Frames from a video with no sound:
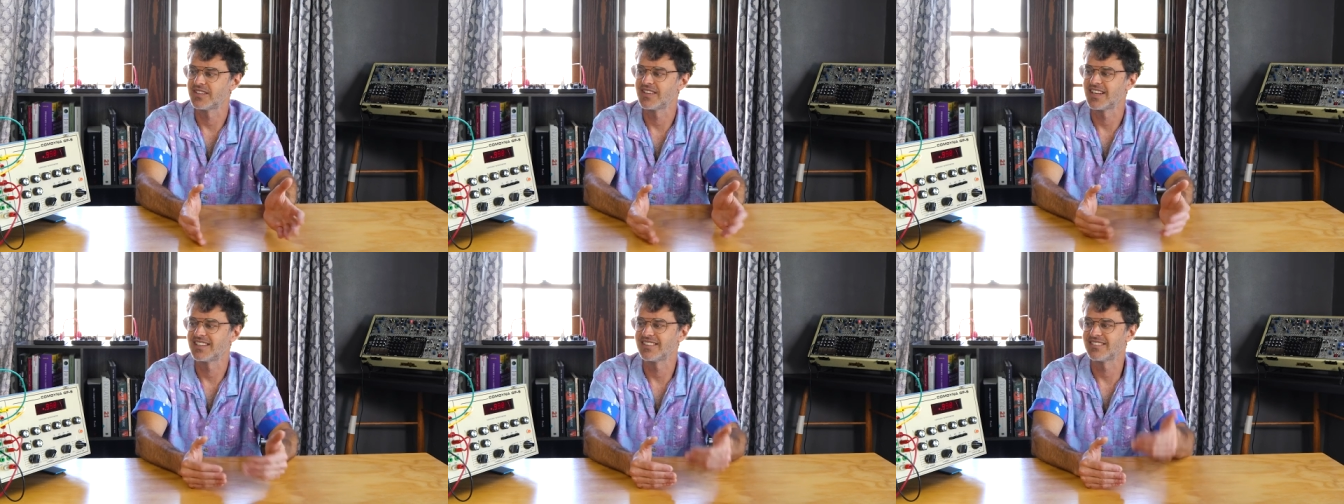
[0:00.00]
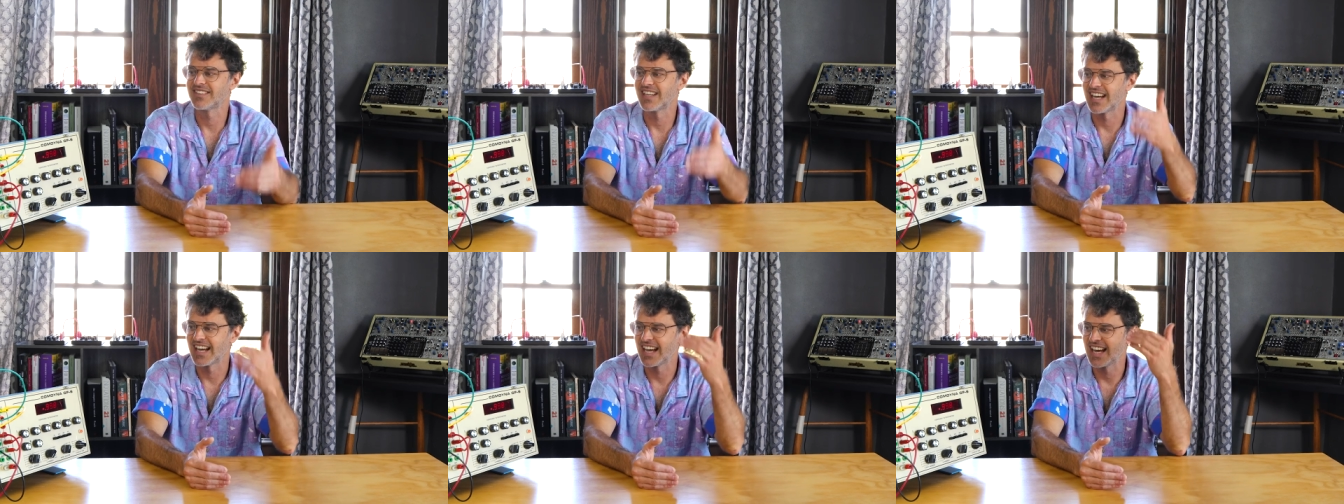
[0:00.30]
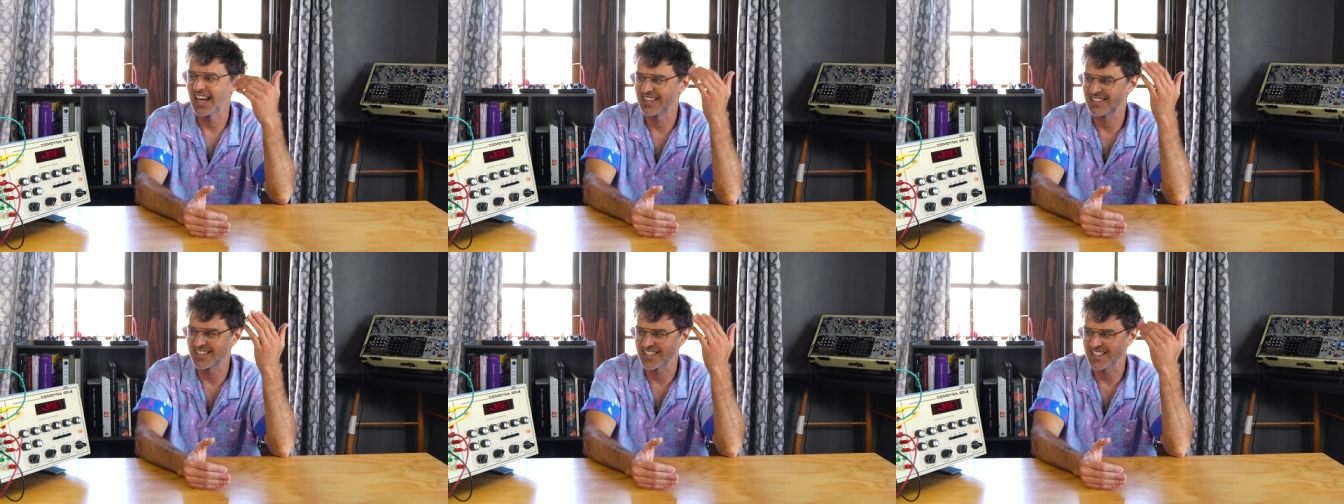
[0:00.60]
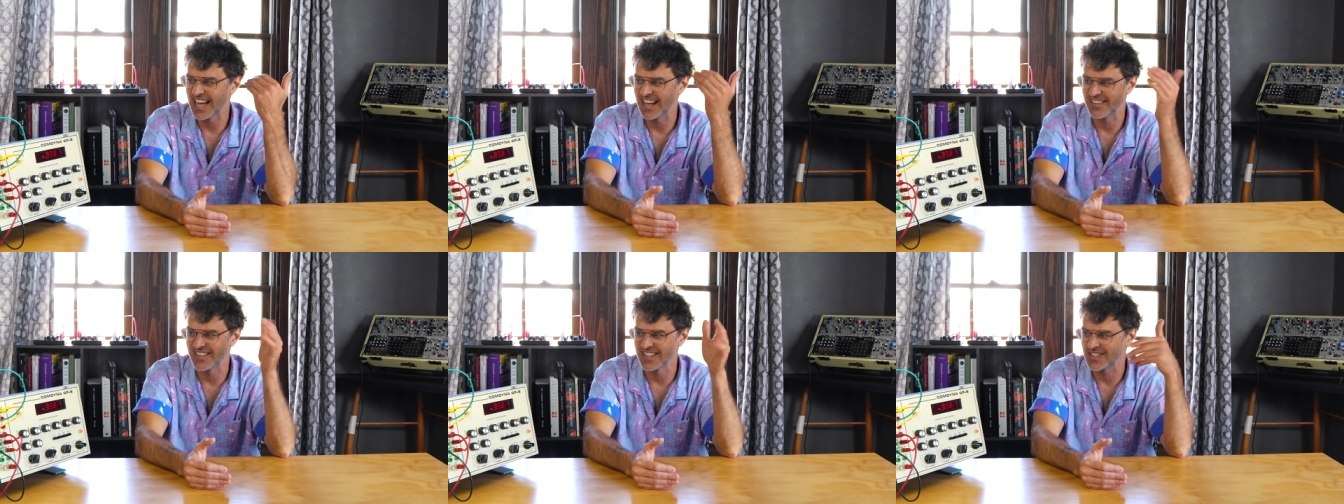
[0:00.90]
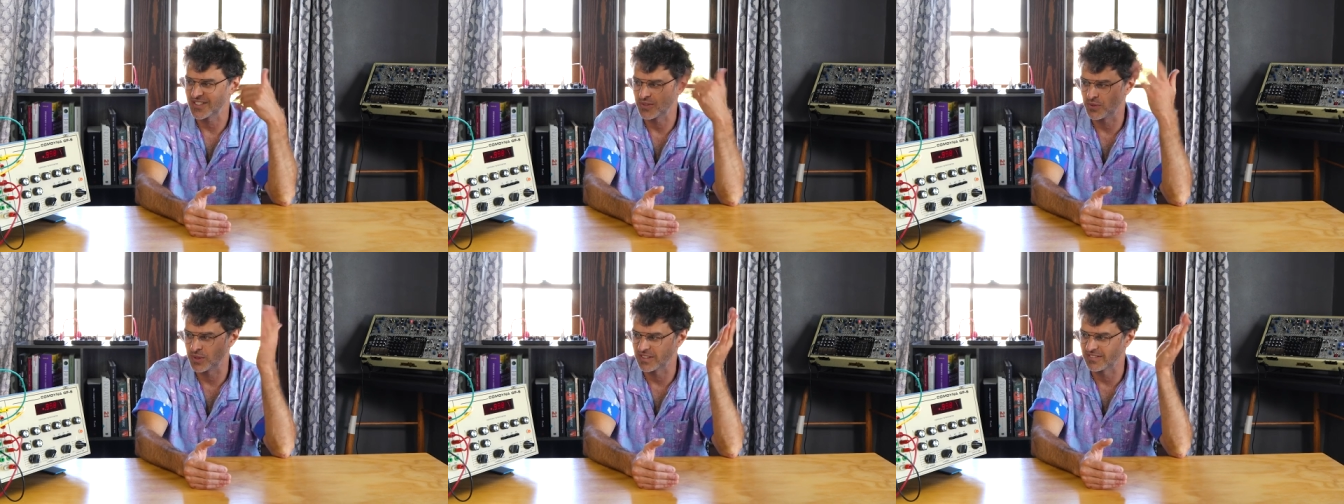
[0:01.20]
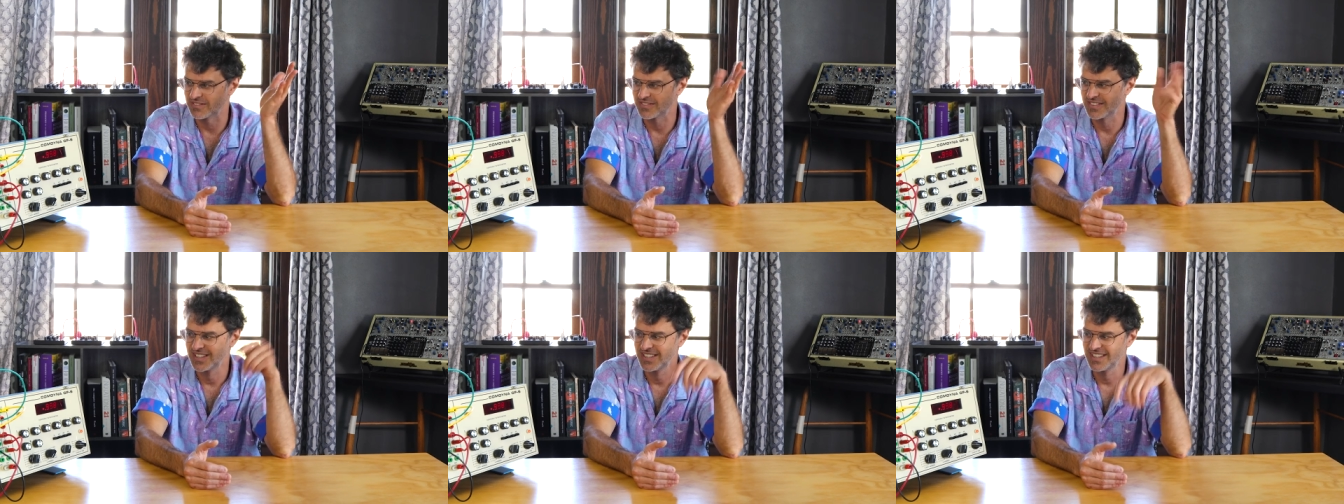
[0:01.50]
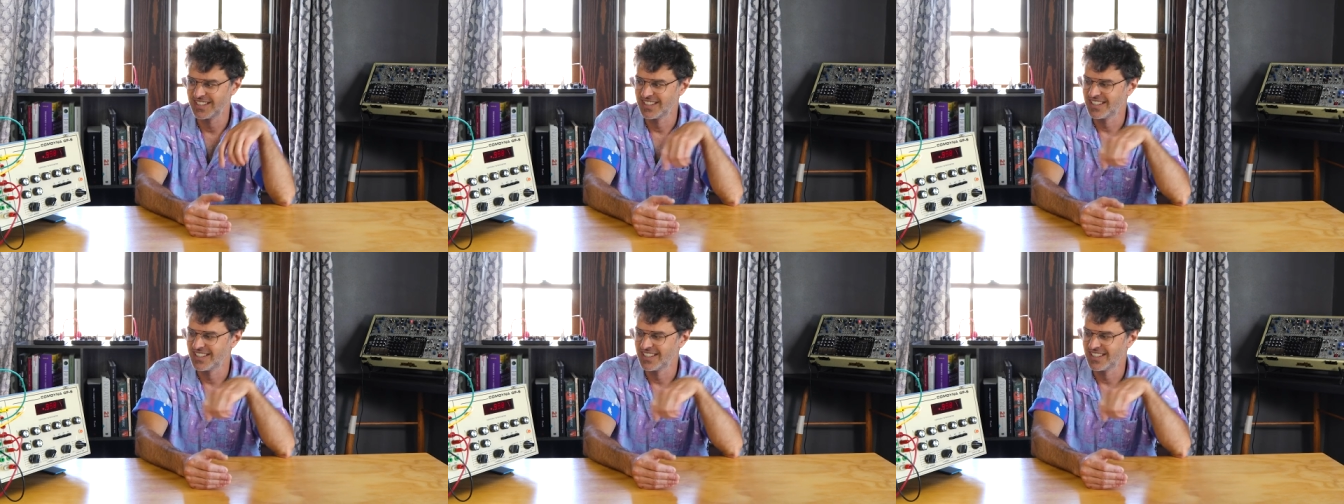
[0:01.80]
And then I just had this sort of